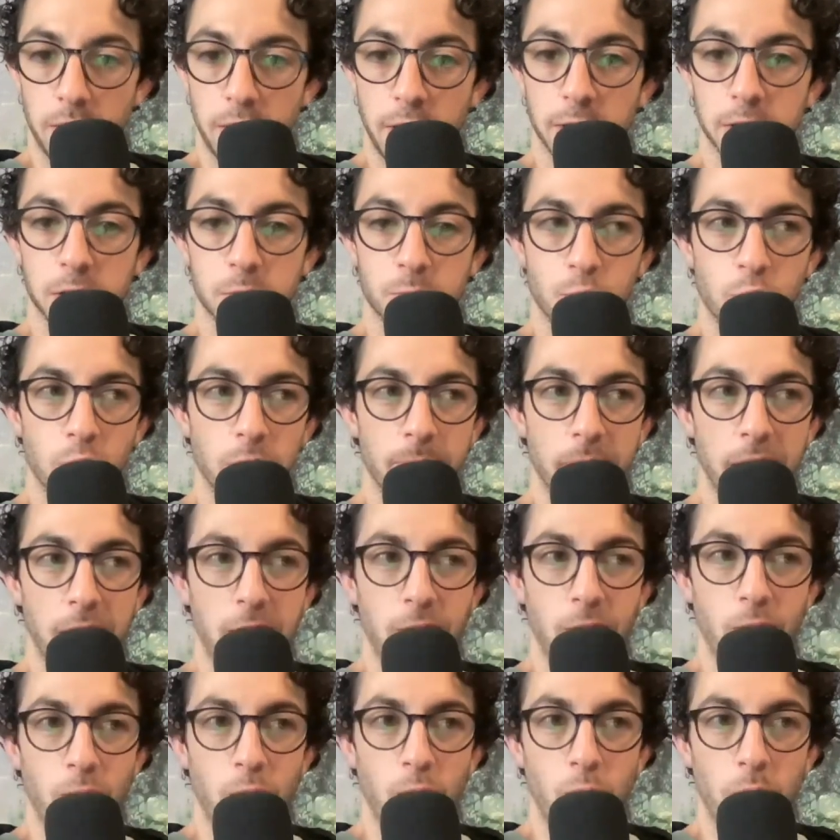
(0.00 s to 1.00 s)
It's more
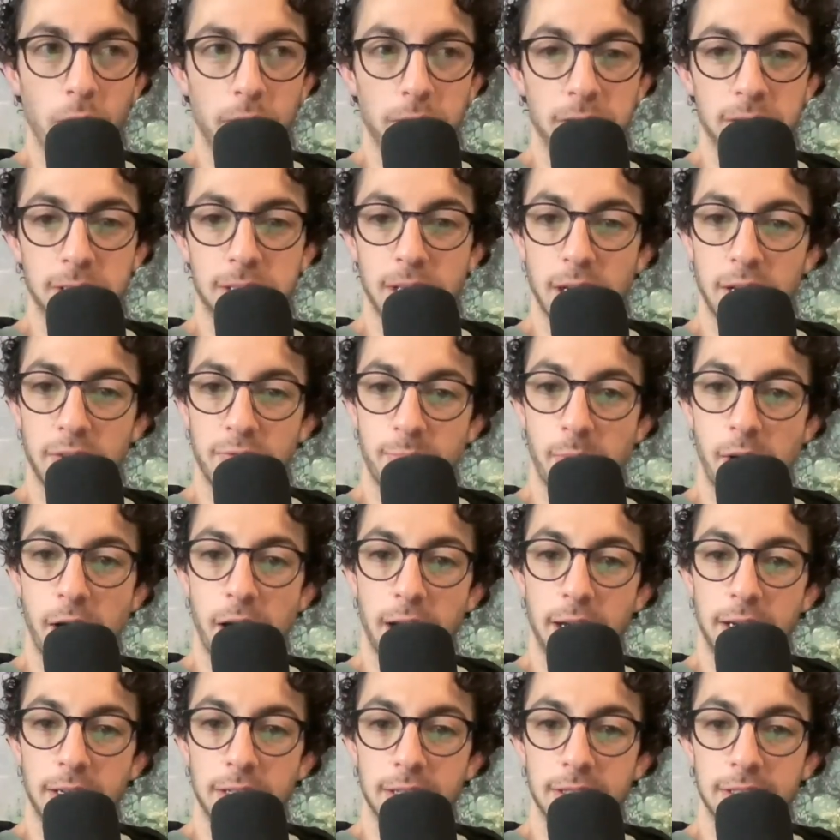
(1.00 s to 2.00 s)
about what state of
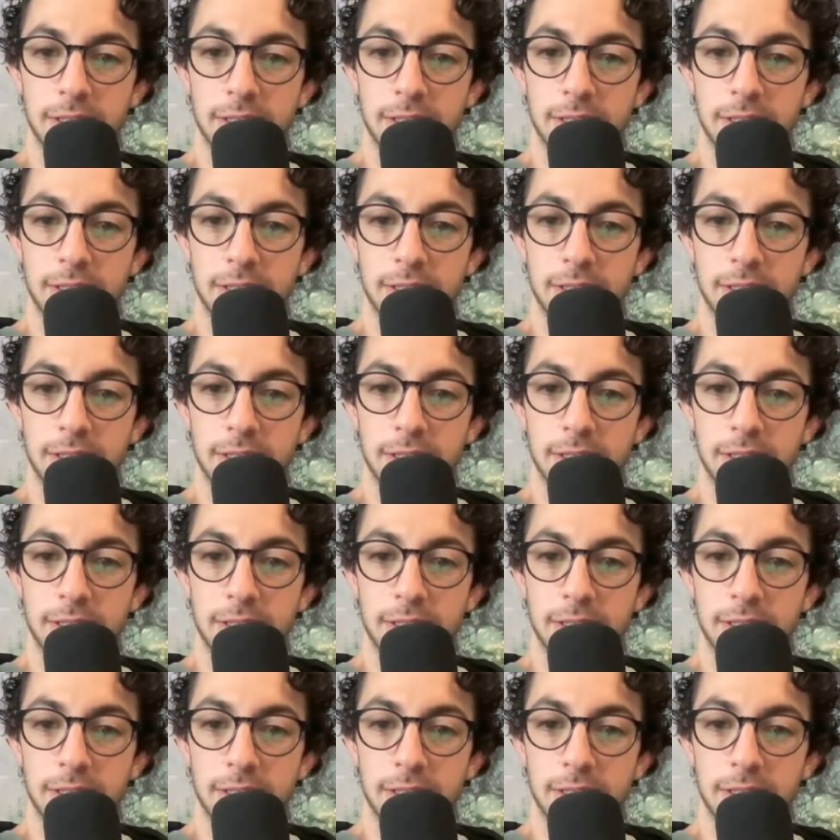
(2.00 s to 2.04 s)
mind